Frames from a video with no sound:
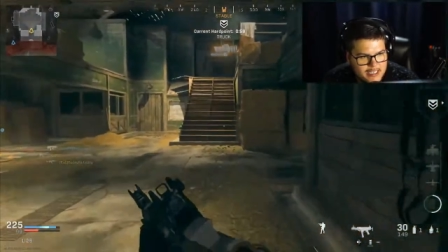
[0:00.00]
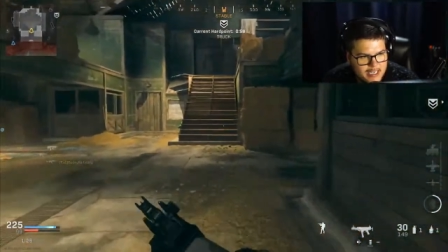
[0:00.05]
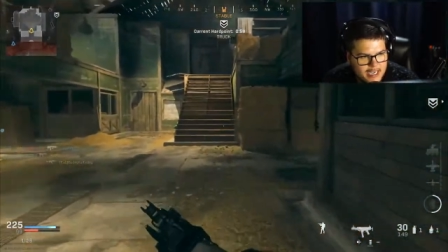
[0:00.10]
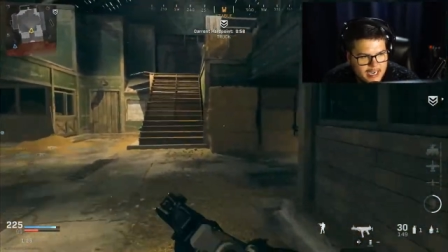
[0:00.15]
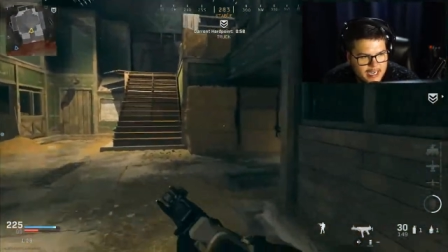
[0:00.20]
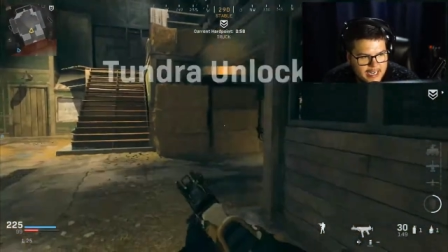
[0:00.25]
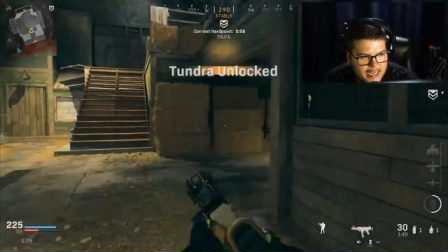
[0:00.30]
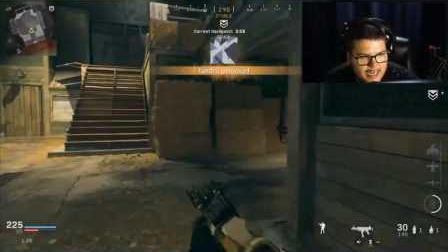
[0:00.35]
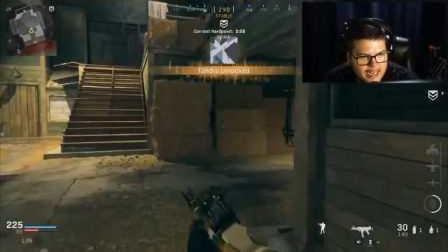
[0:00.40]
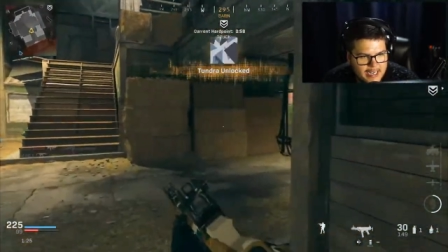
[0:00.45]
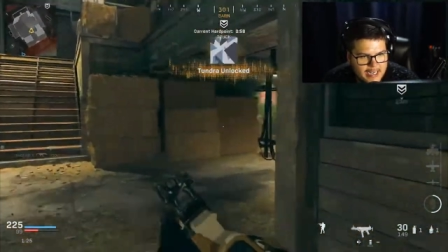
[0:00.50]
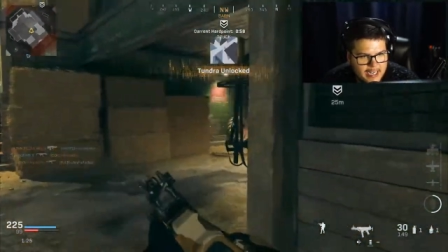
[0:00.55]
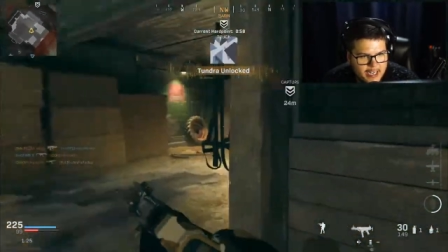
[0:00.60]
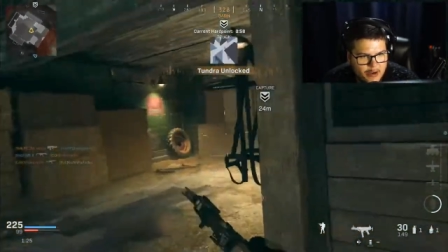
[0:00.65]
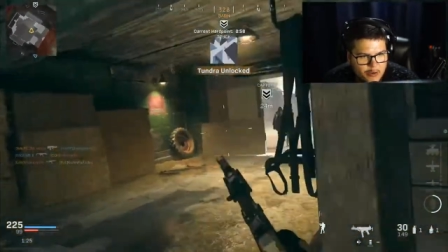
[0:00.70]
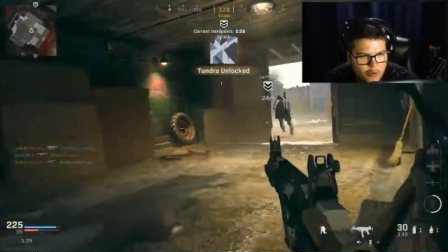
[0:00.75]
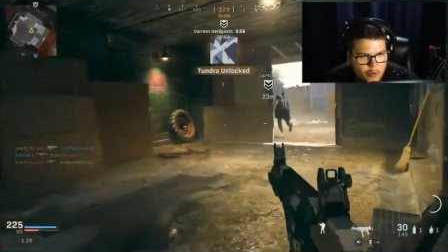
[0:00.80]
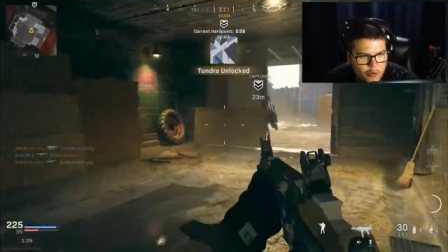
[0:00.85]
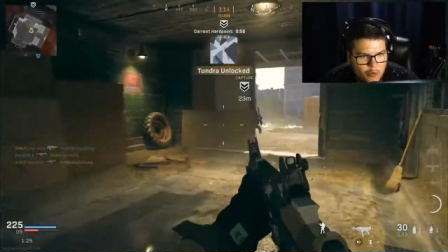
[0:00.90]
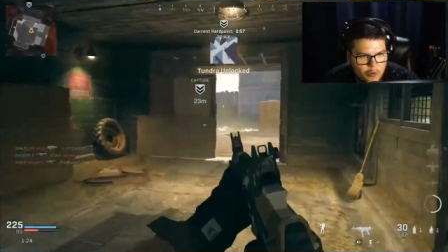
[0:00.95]
I
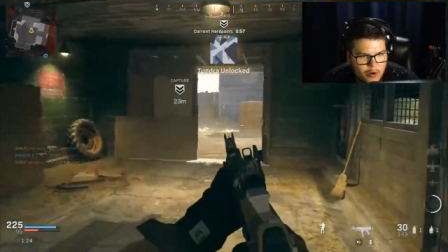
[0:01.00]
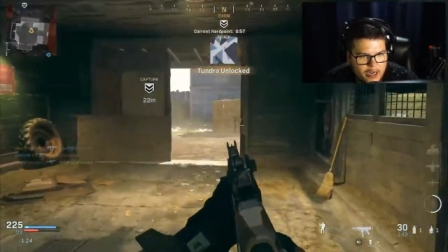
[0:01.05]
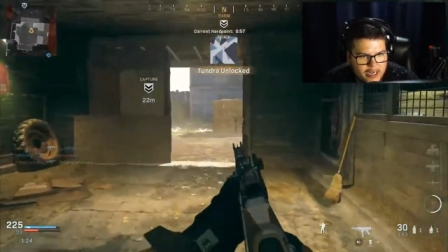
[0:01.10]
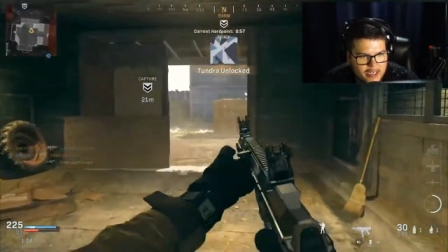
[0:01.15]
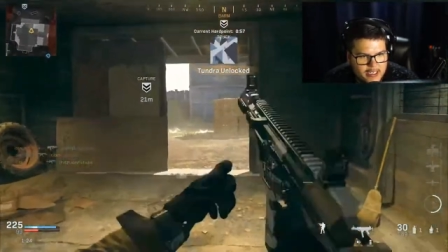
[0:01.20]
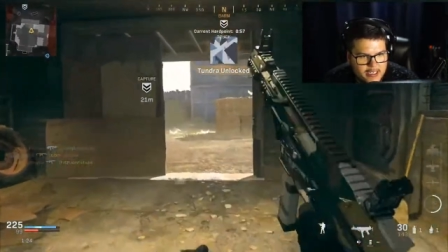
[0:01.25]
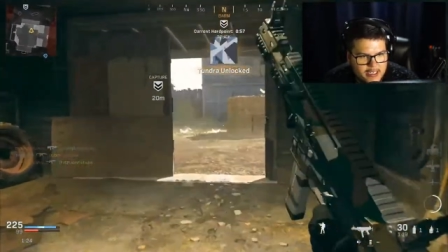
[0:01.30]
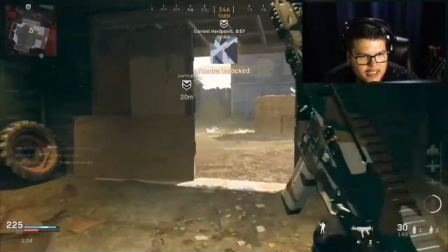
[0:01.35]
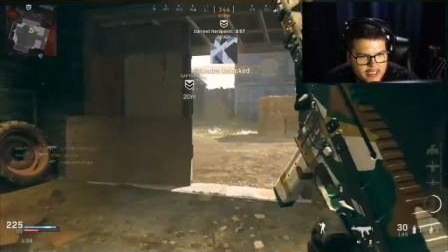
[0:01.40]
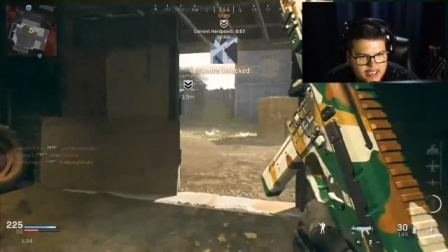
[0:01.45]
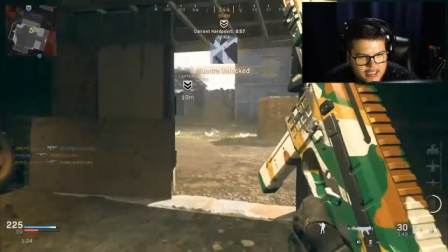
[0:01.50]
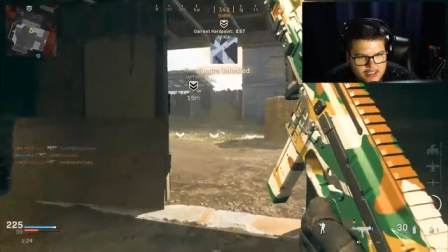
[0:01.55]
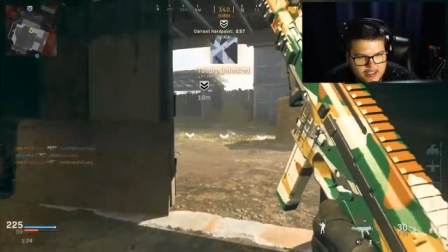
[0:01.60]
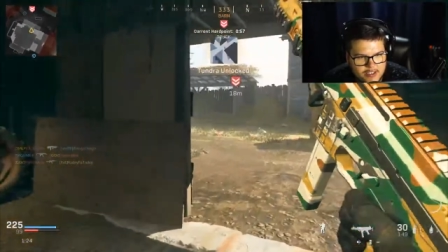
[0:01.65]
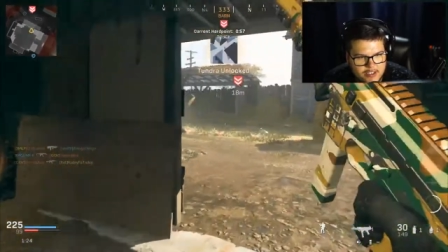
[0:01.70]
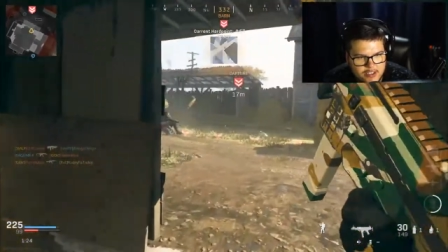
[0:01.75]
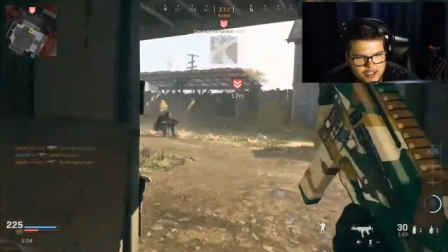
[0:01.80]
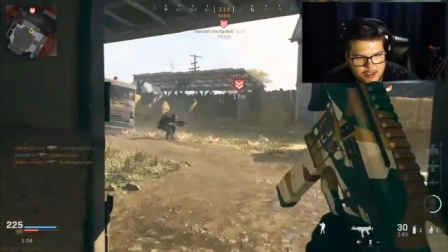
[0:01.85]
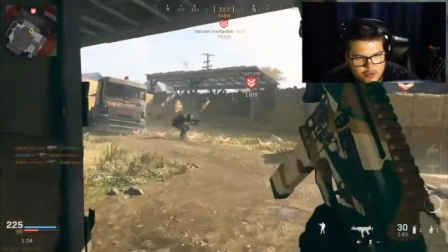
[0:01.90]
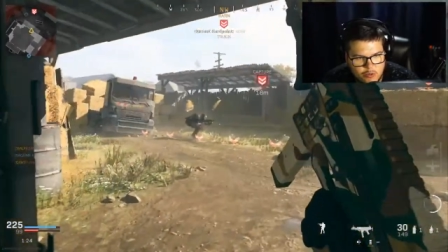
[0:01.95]
cannot wait
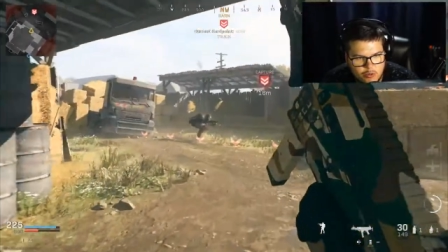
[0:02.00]
to just